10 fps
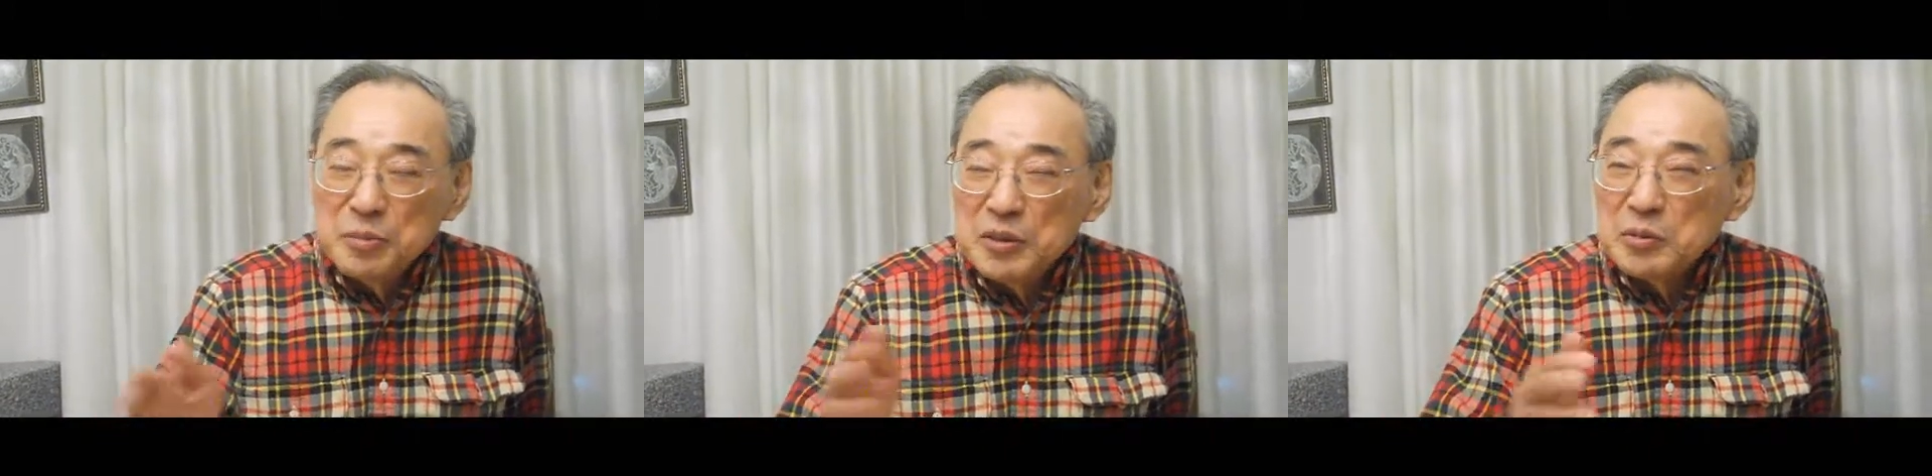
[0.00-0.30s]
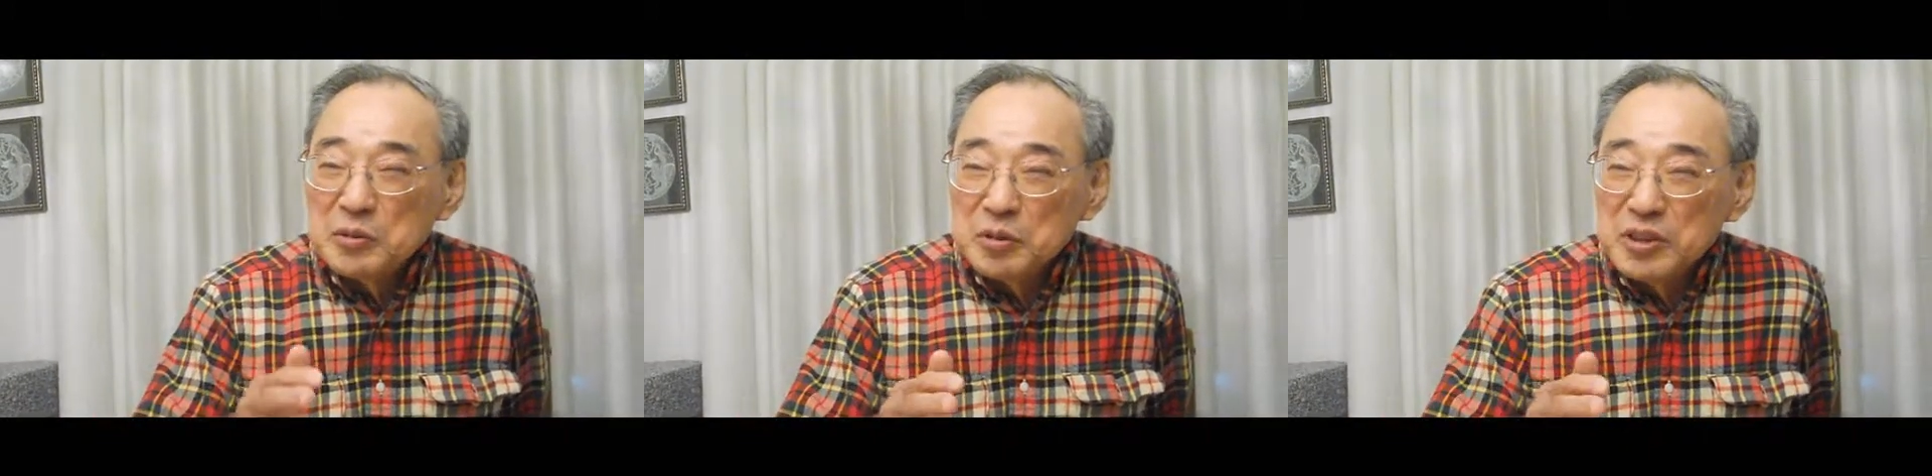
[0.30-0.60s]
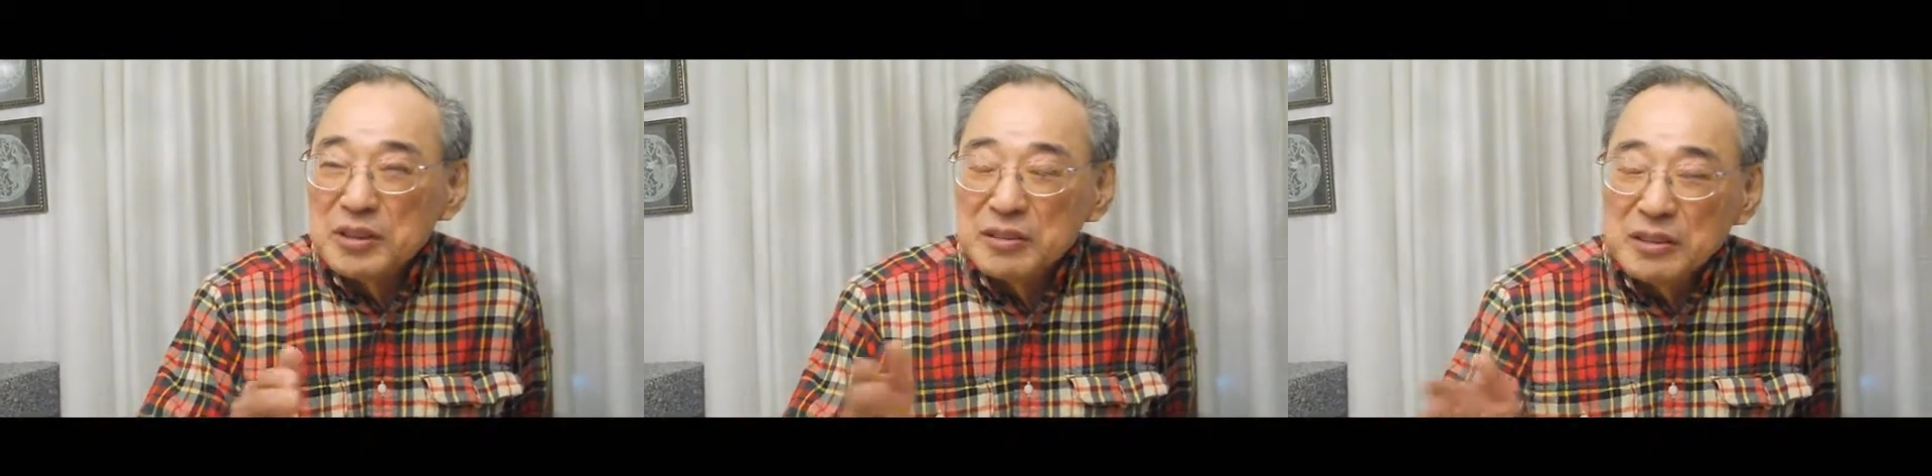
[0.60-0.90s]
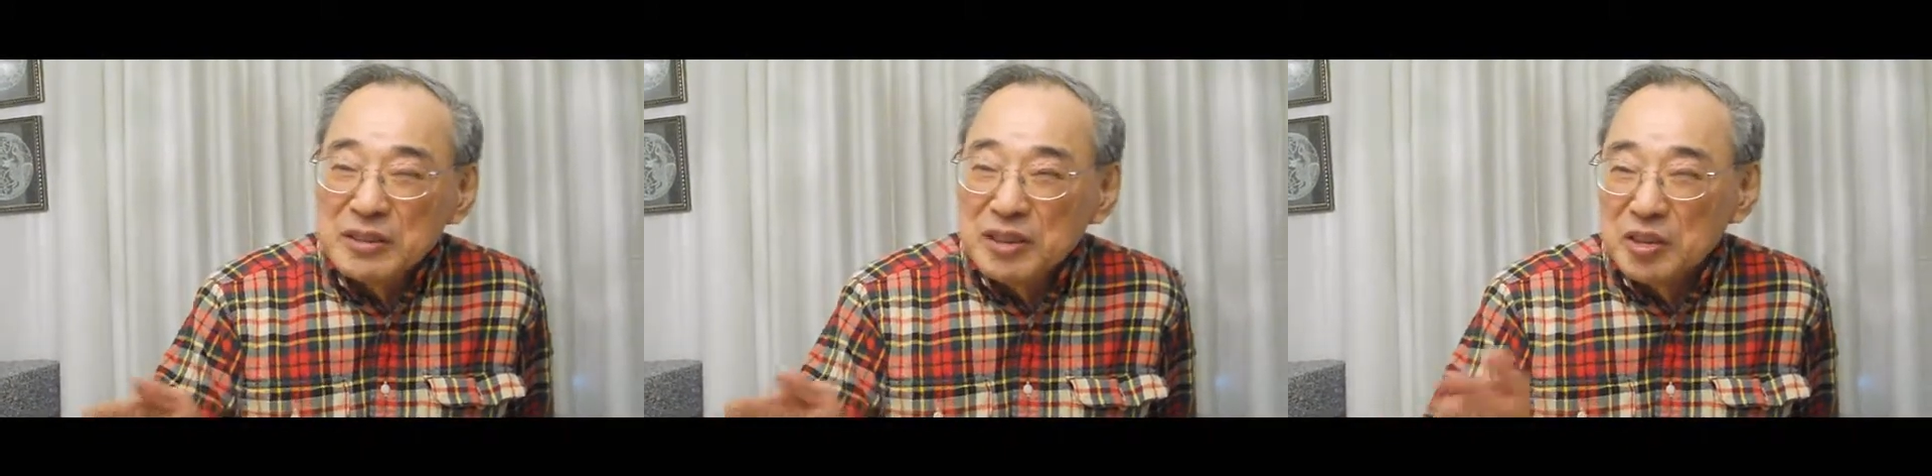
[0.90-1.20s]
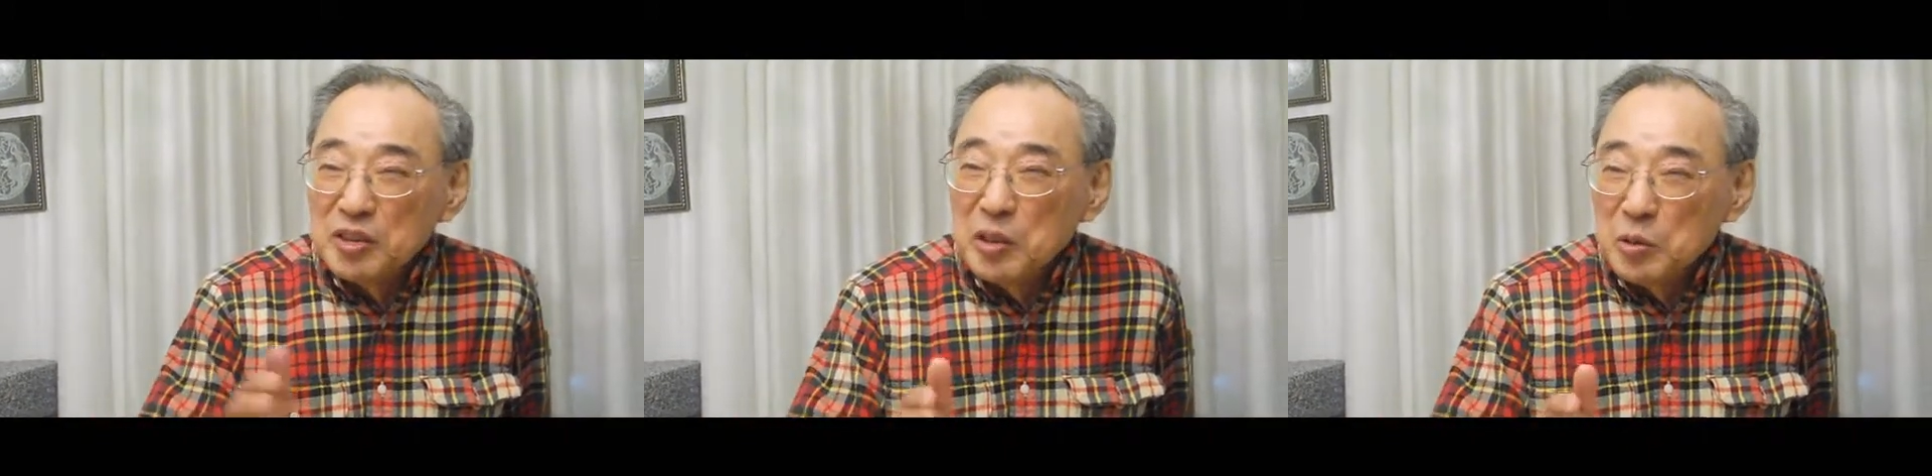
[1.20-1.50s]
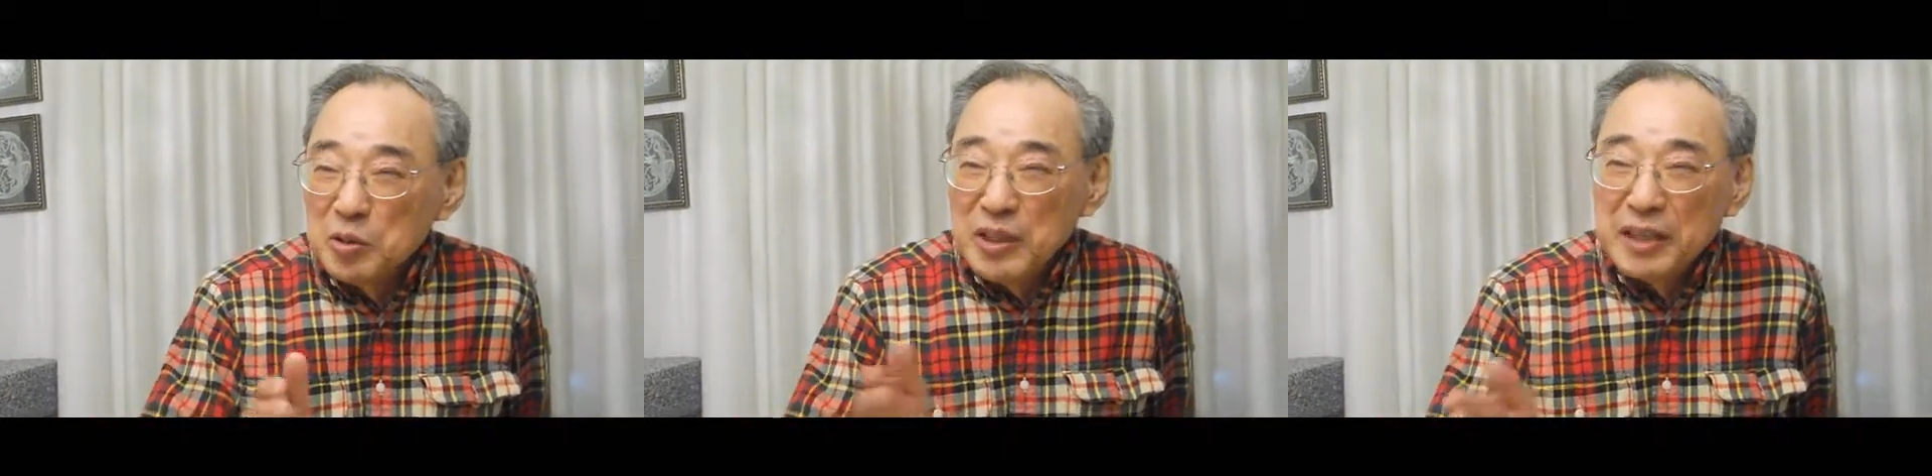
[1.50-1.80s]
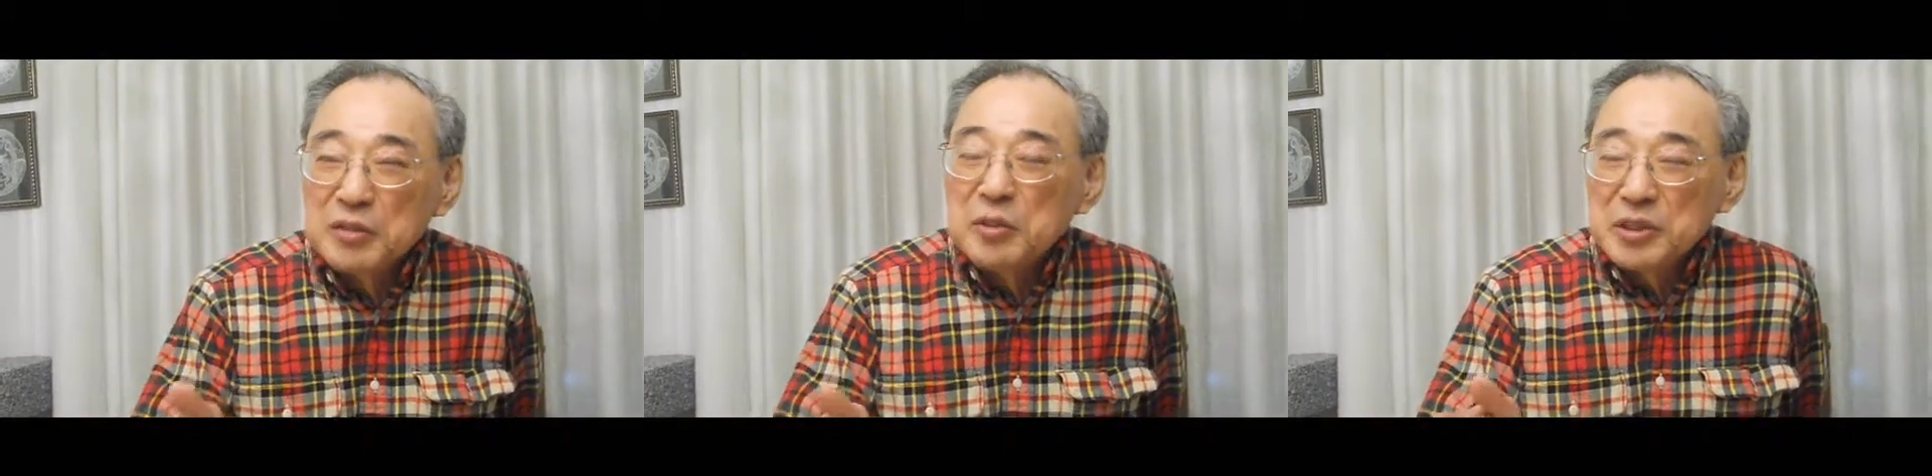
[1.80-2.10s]
people who said no to
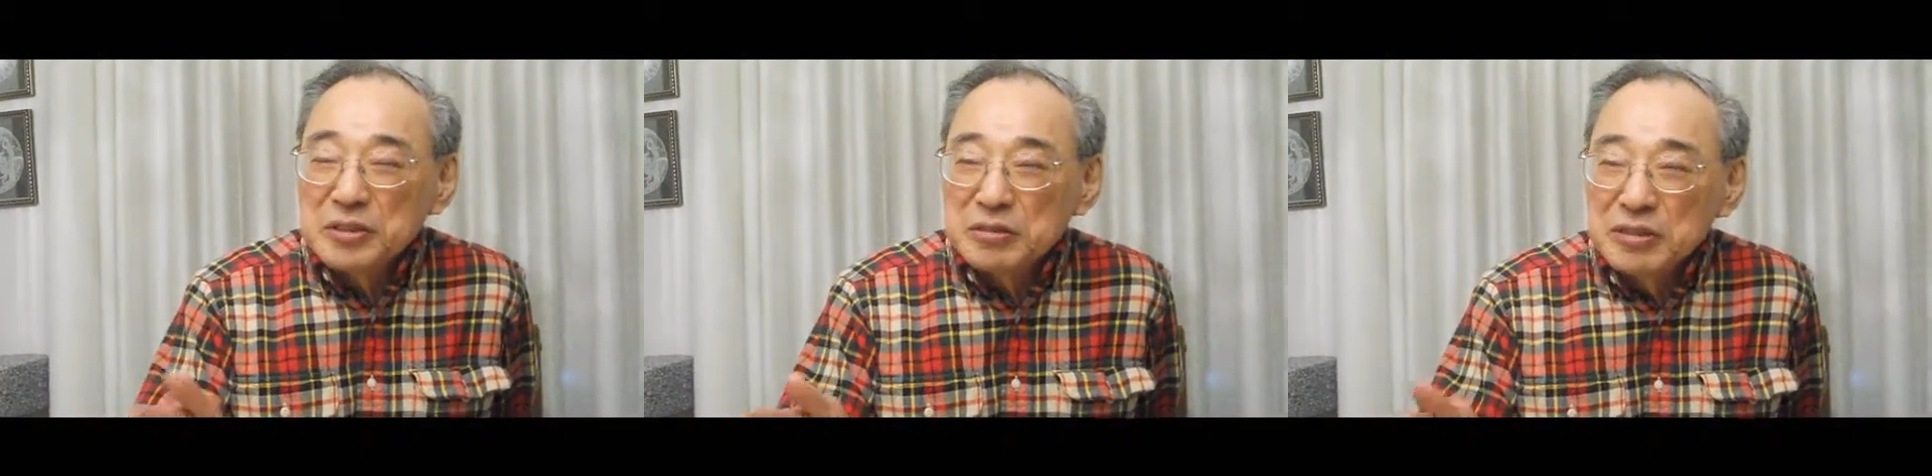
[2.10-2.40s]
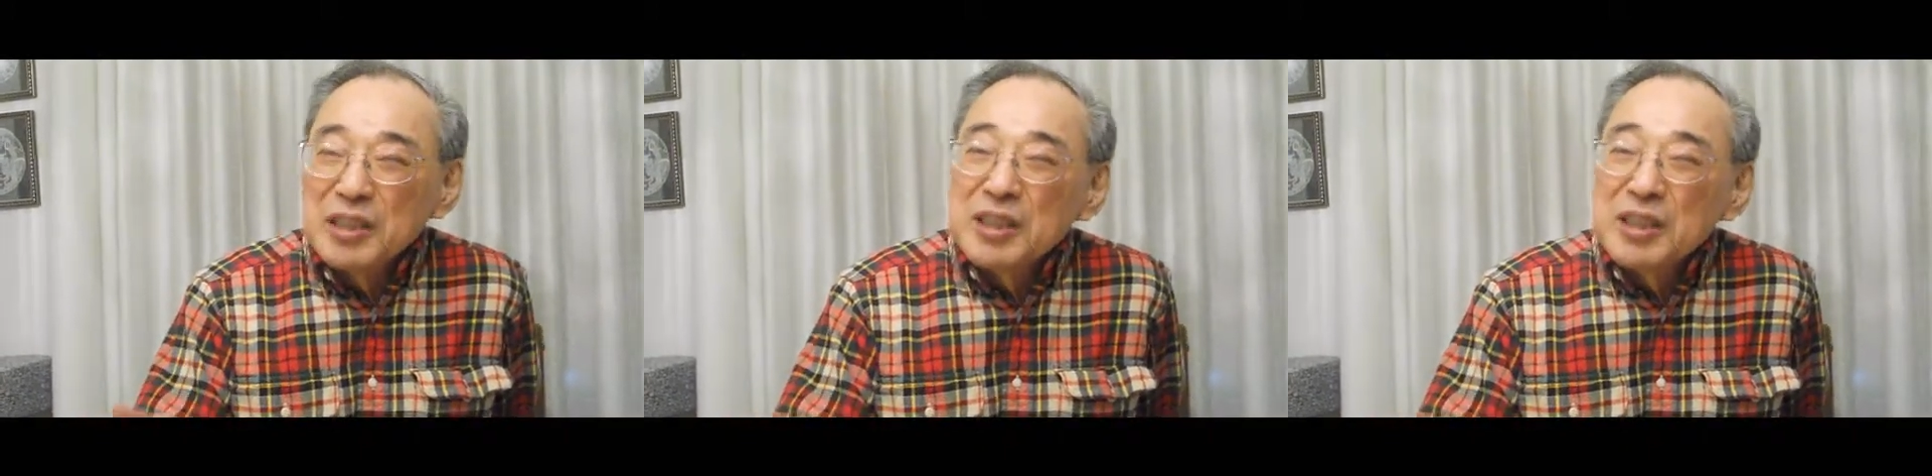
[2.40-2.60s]
that question